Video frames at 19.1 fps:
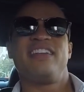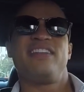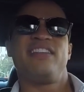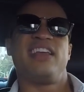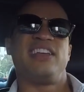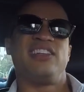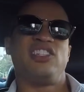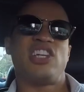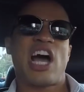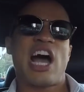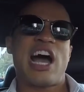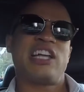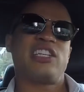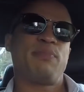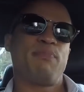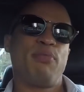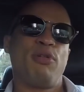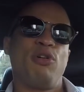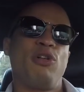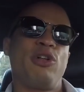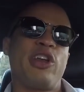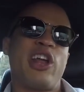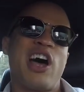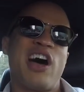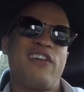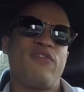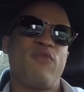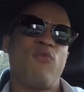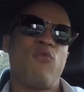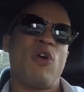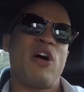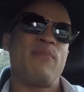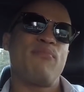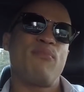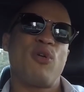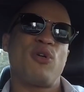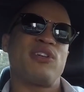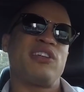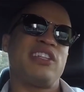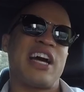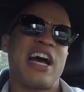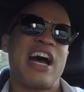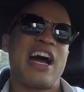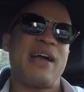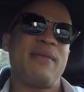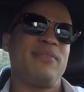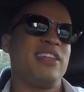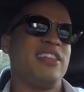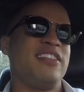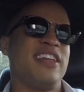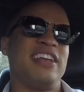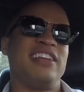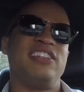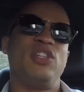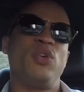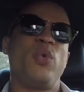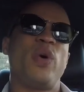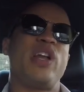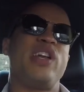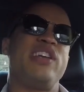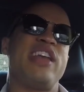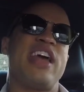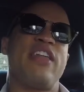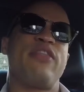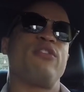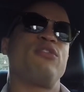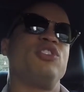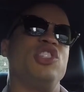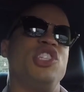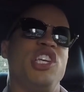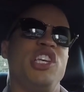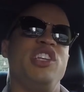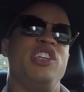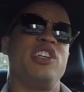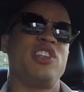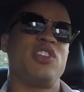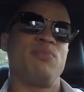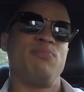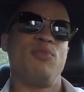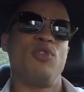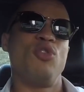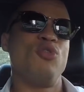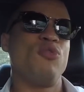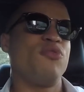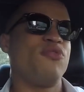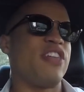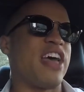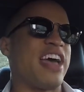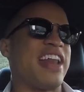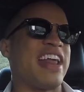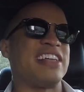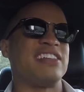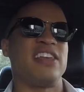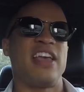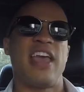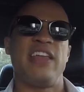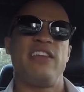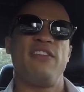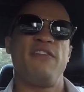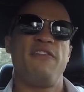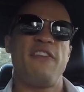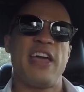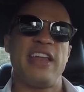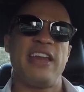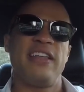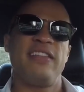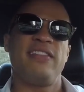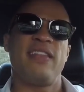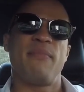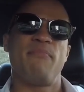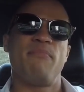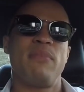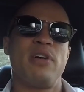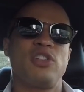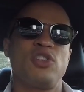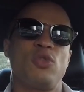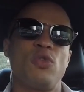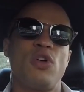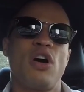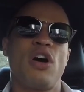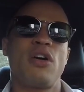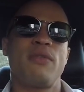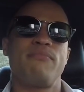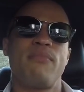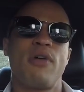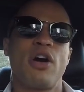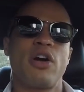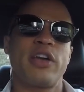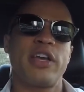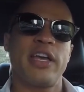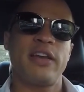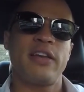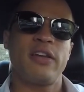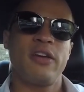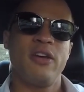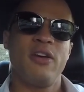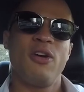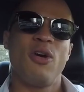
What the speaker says: Did Dodge pull it off one more time? Did they do another genius move that has innovated the muscle car market?